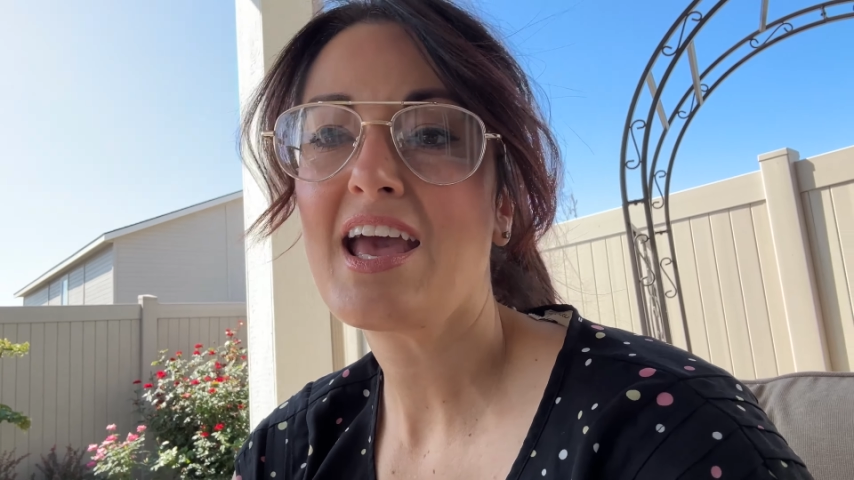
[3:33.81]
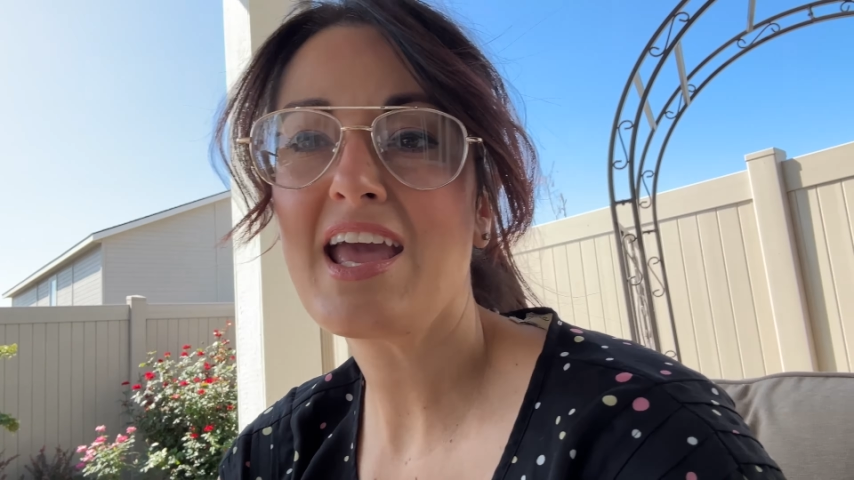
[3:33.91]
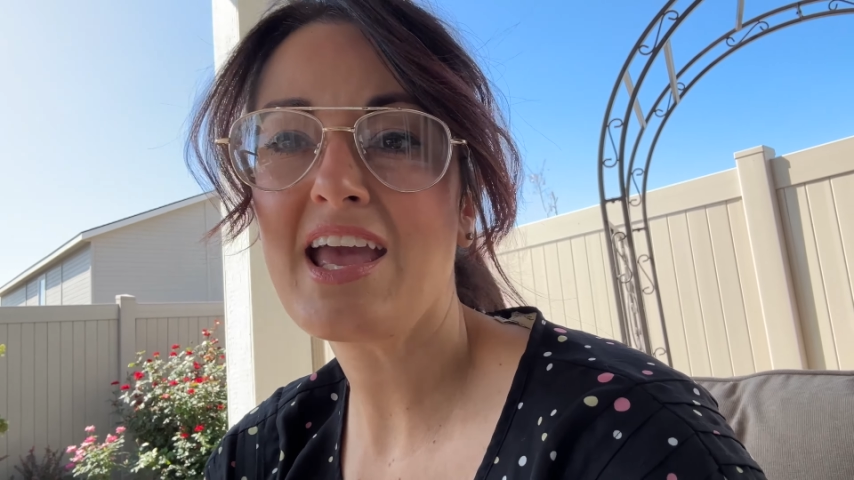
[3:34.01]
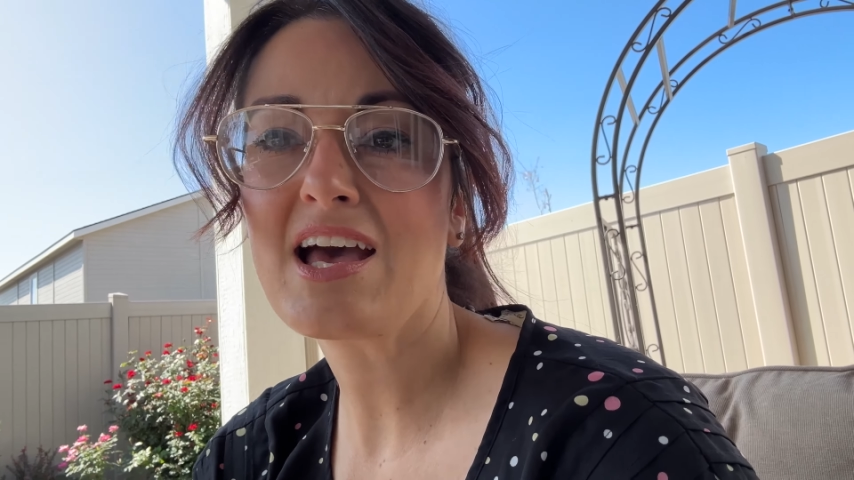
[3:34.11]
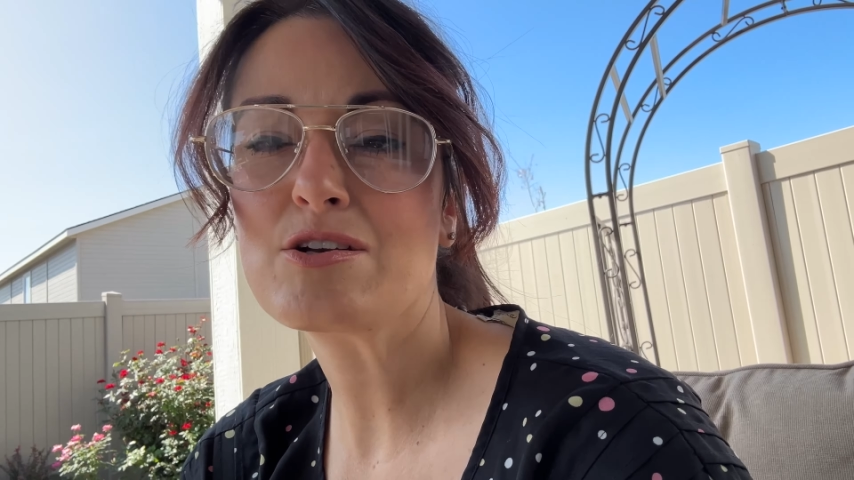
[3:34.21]

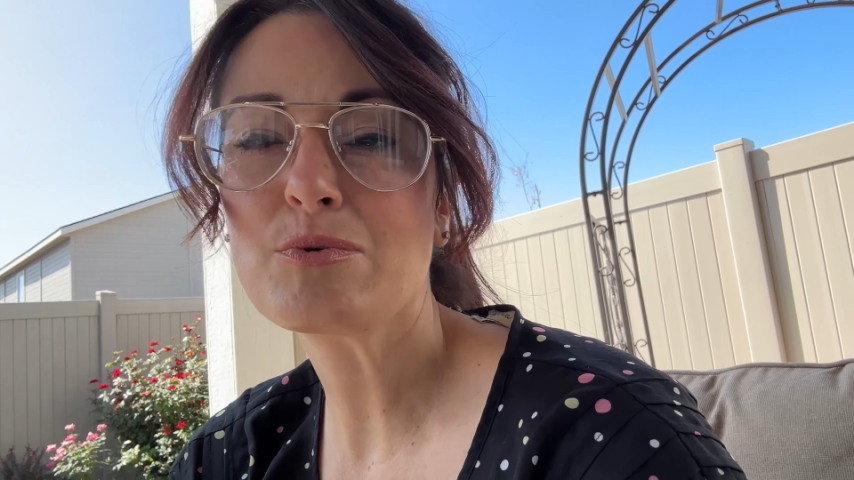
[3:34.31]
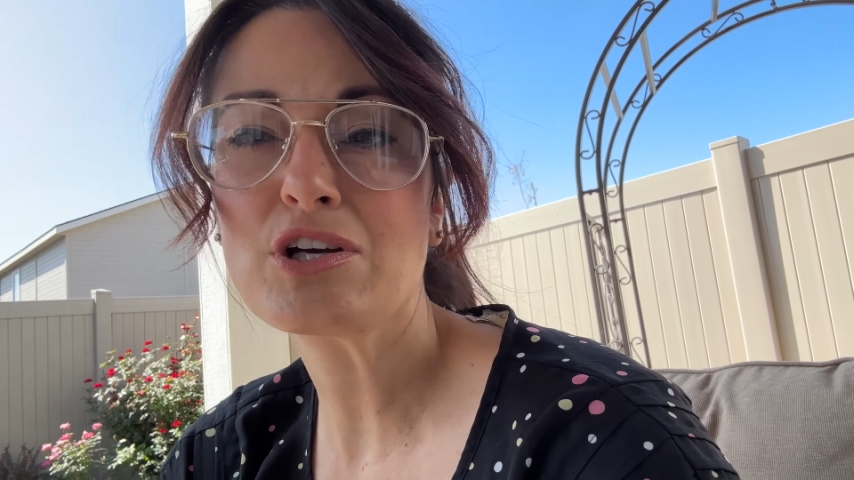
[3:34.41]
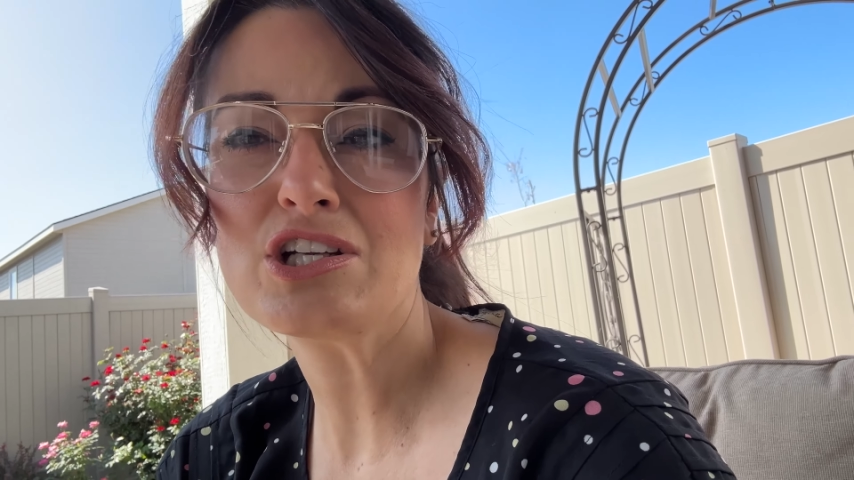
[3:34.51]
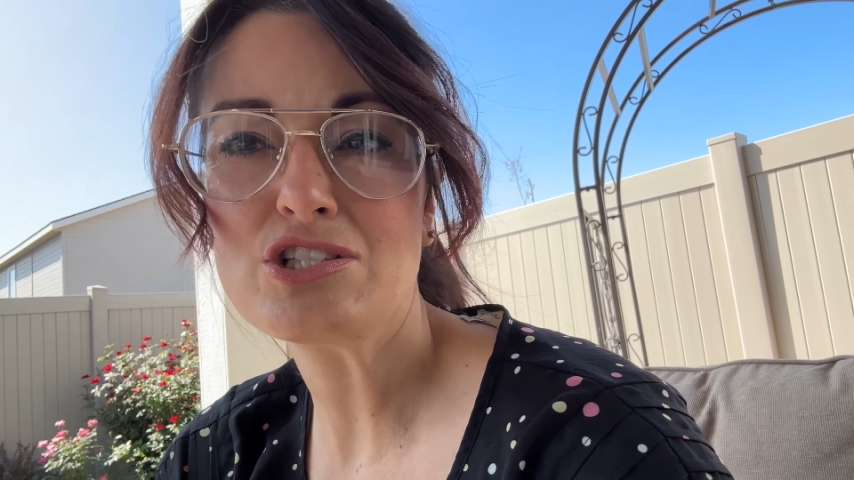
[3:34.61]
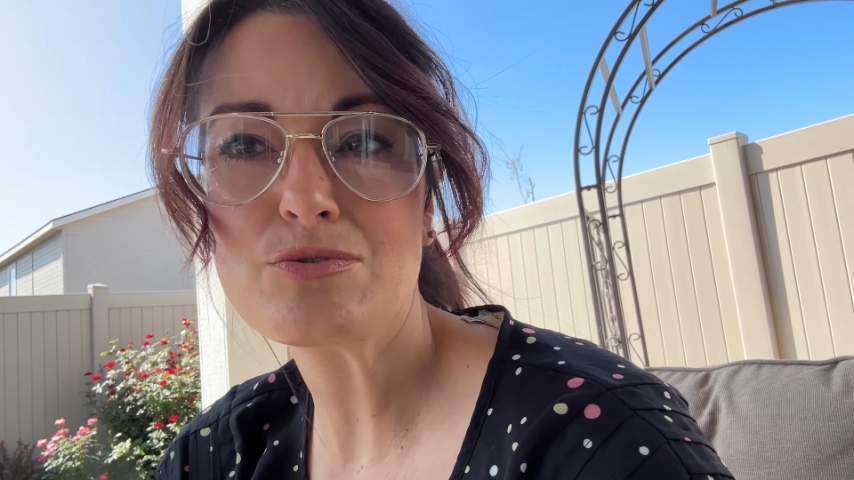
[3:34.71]
And we're
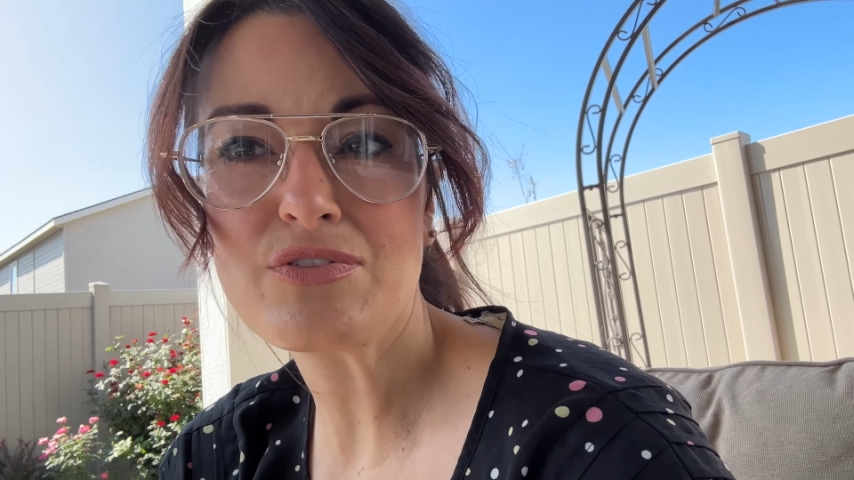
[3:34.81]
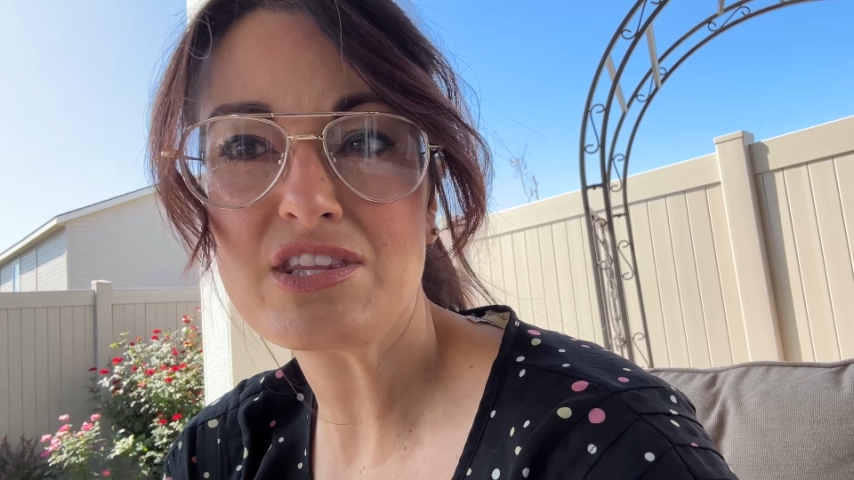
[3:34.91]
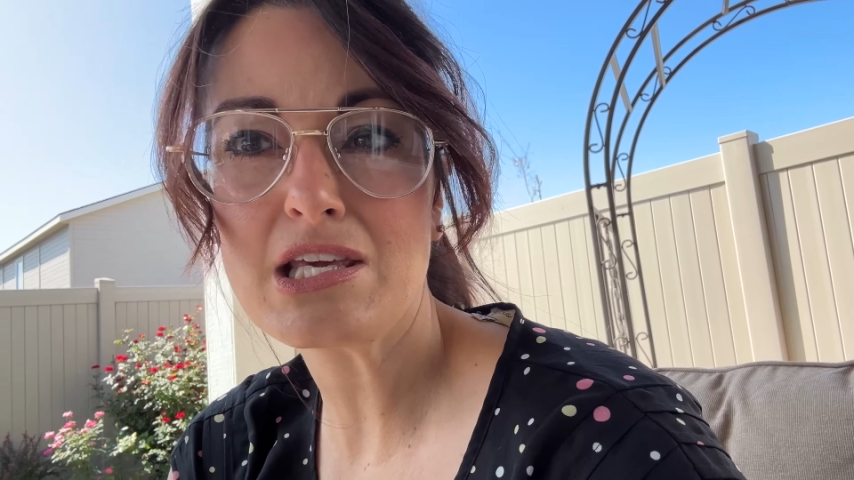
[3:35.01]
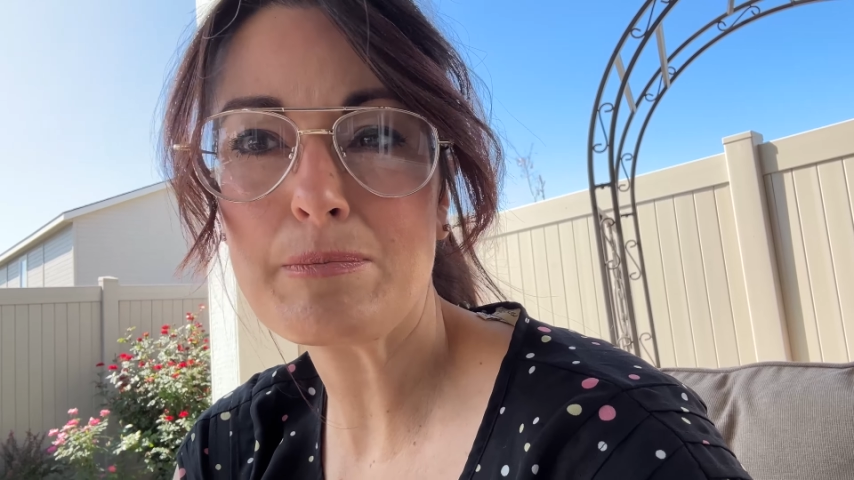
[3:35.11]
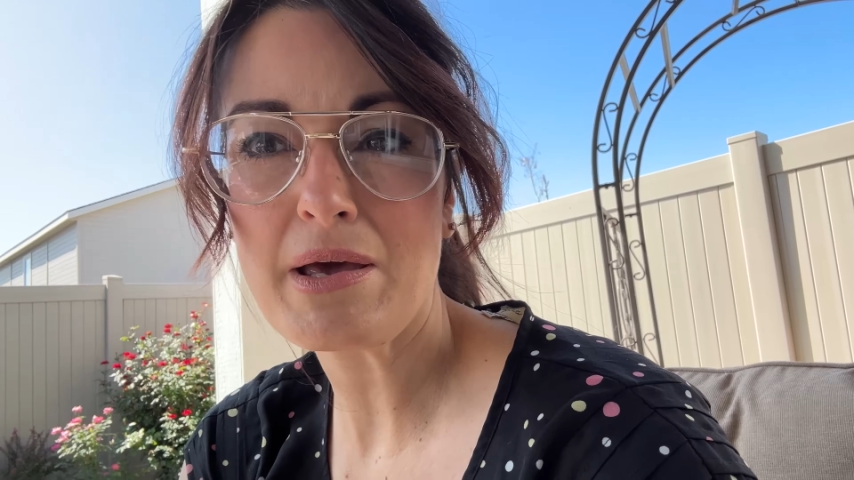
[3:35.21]
going to do
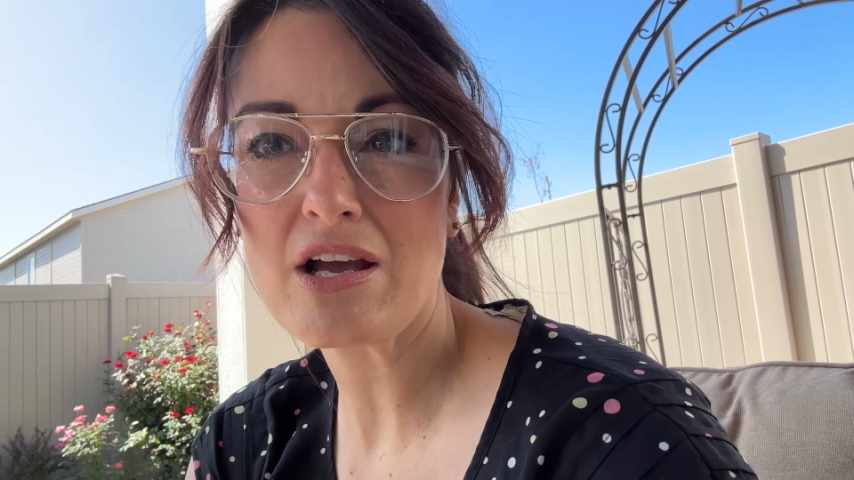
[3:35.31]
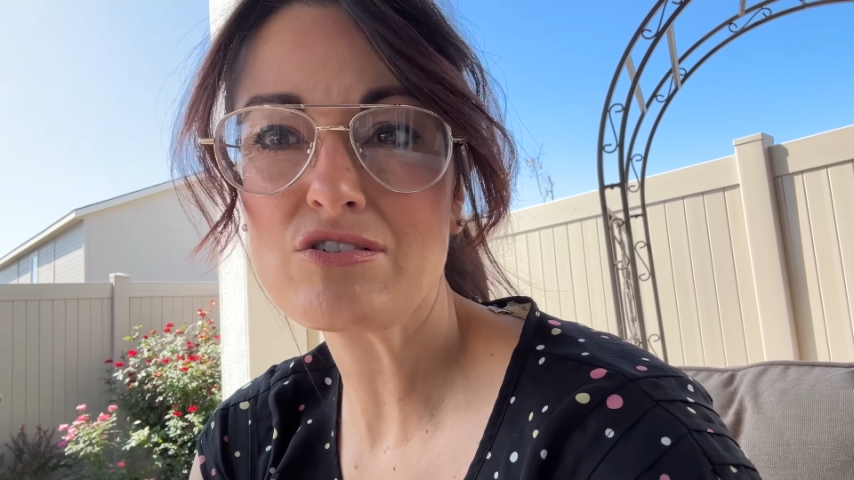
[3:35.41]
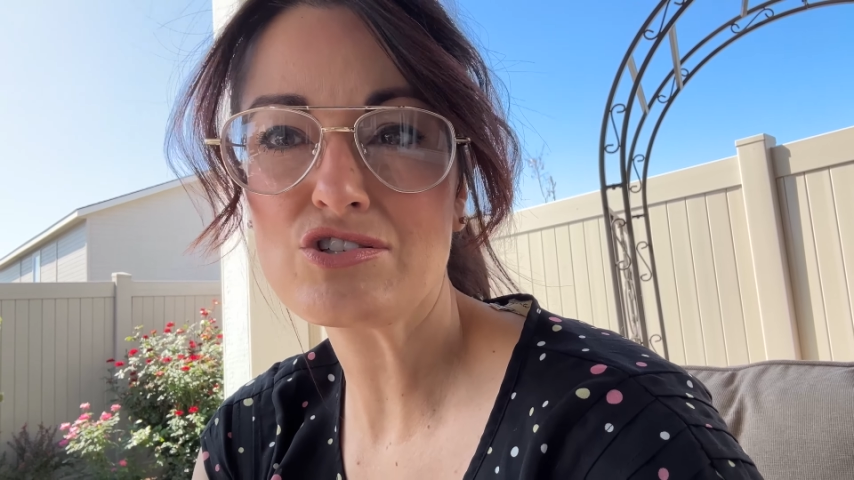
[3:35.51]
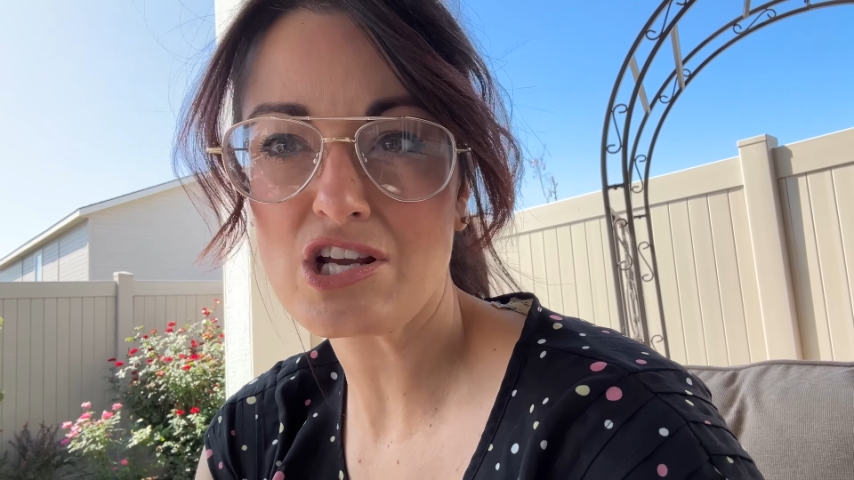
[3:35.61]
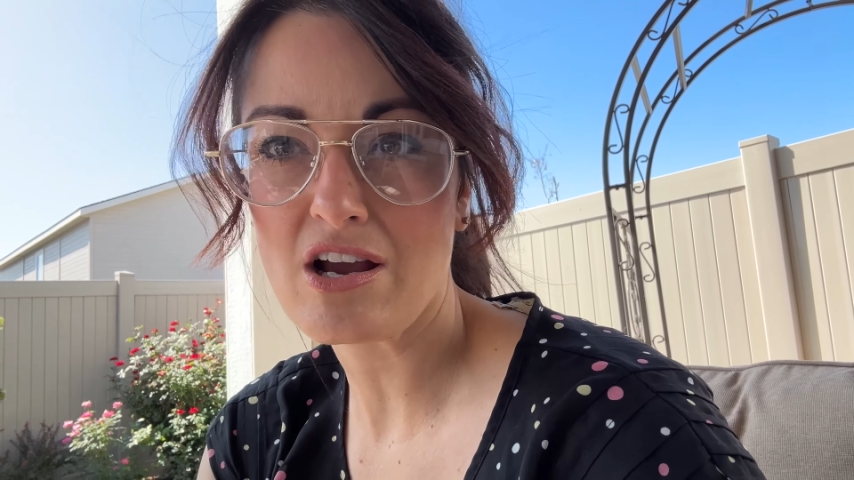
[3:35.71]
think, pair,
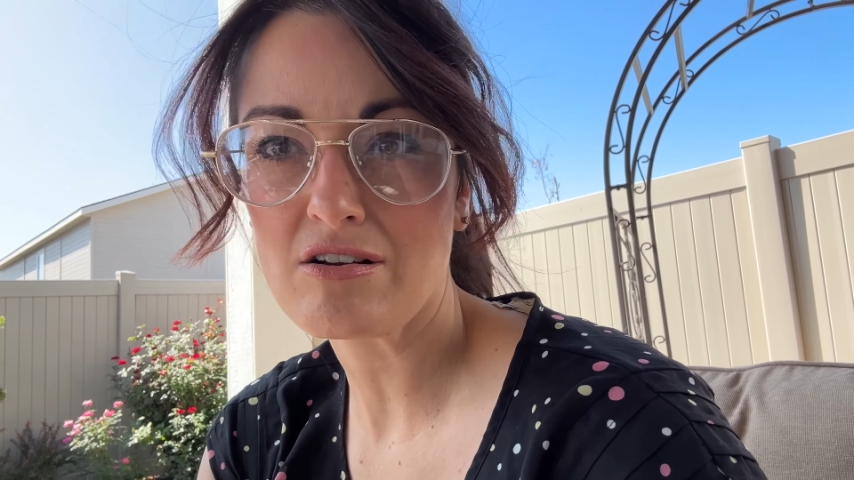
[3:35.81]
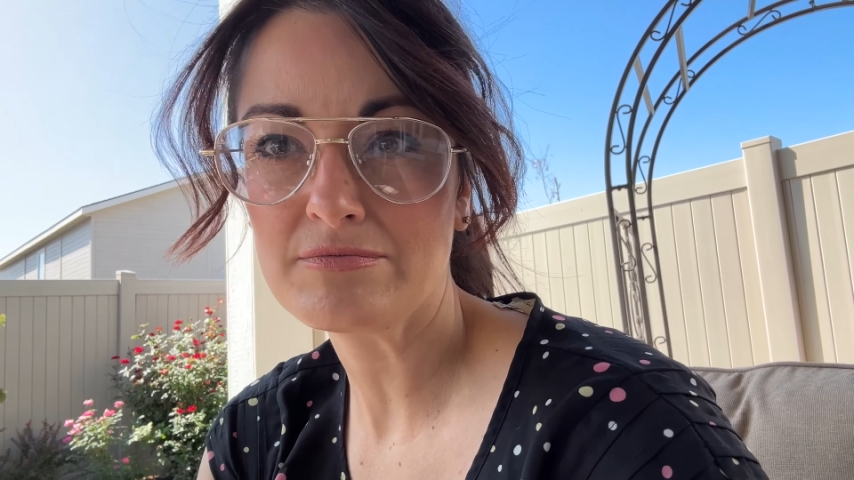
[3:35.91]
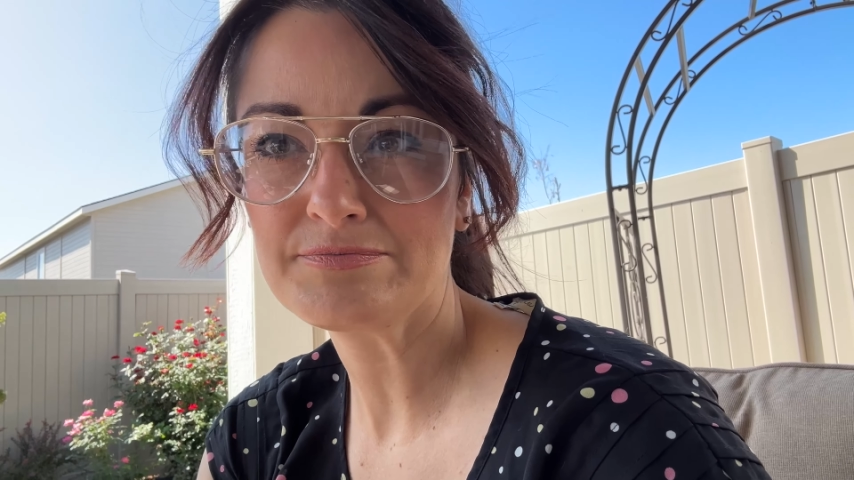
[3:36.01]
share.